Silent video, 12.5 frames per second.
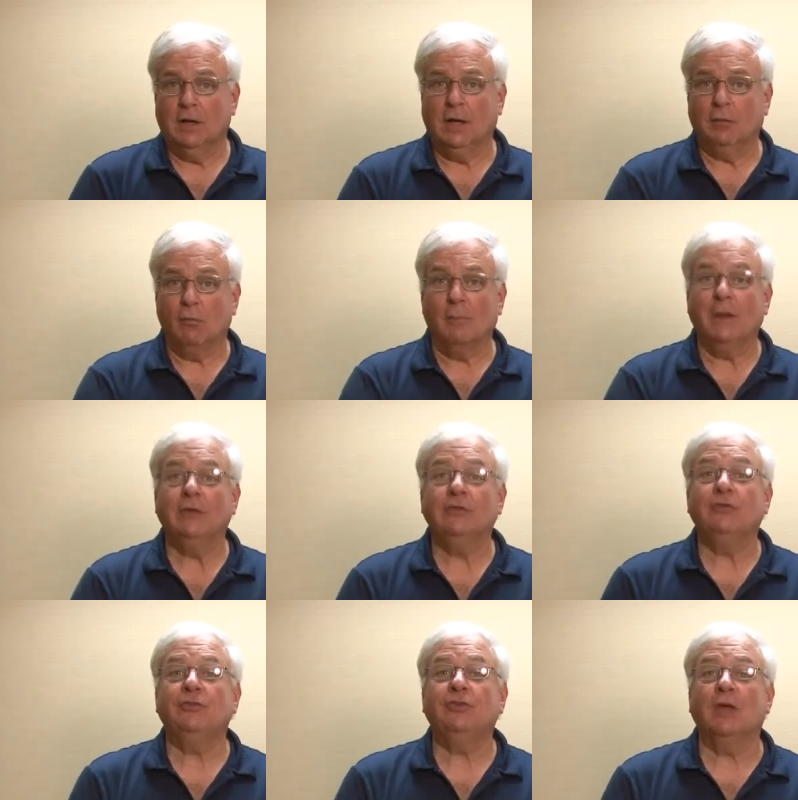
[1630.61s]
It
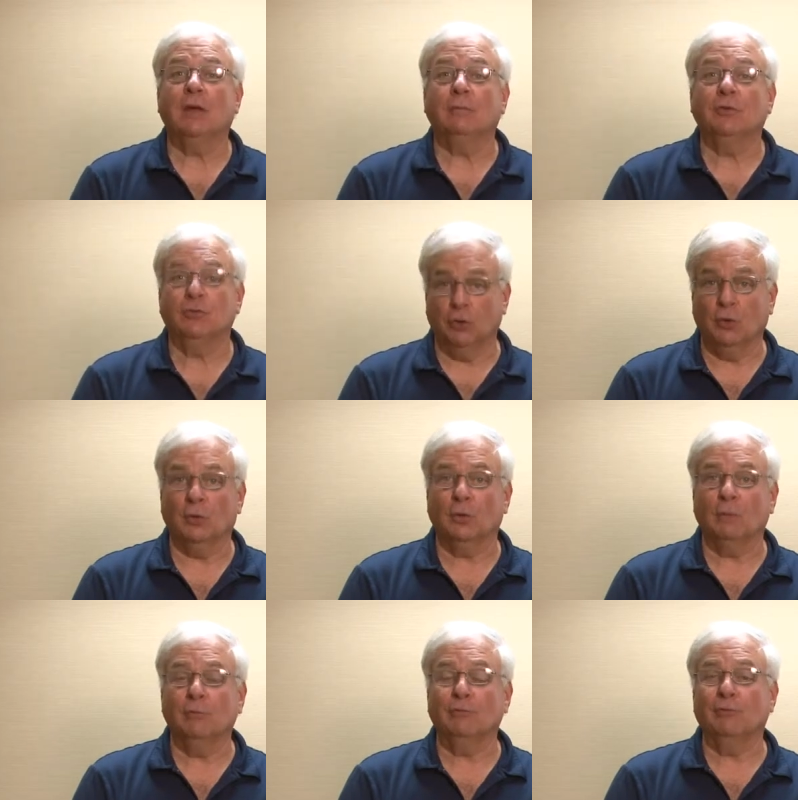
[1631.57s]
remains the same, the
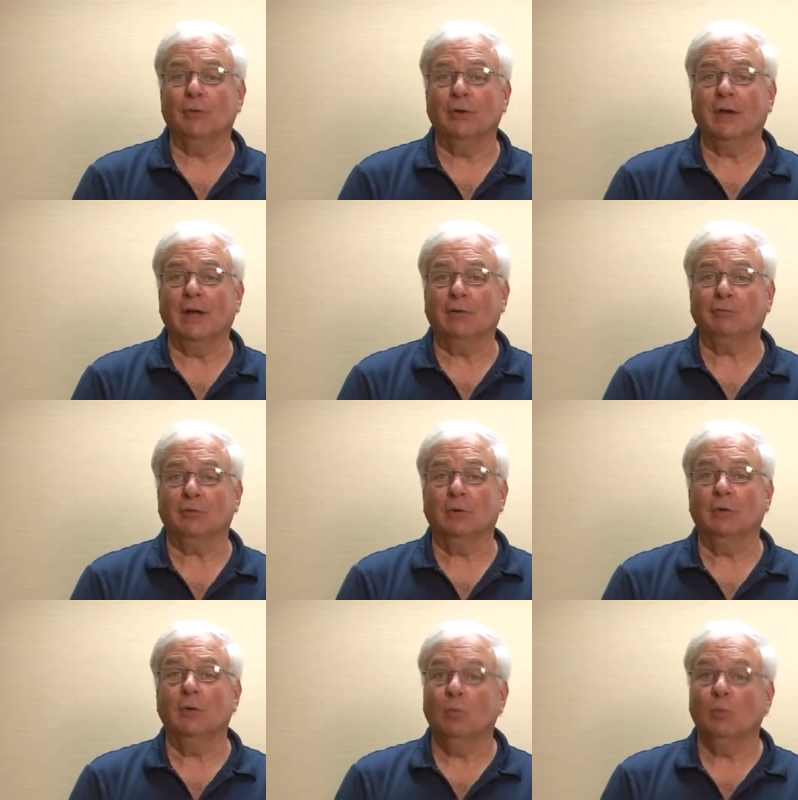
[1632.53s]
total, before and after.